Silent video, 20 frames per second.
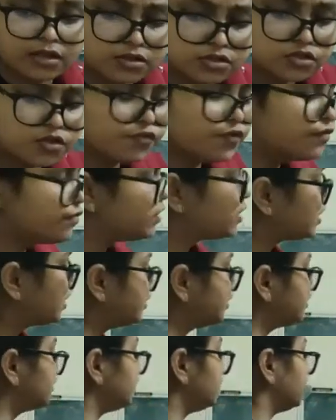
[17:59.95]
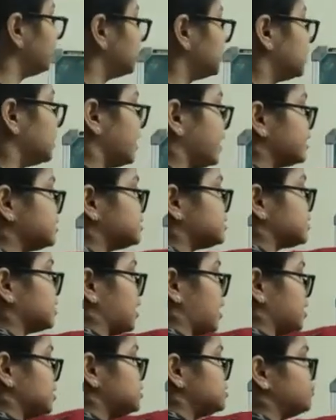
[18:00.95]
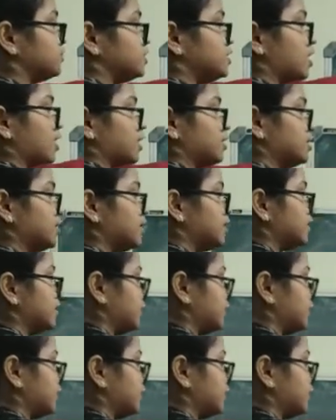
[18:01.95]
So we will continue in the next class with the other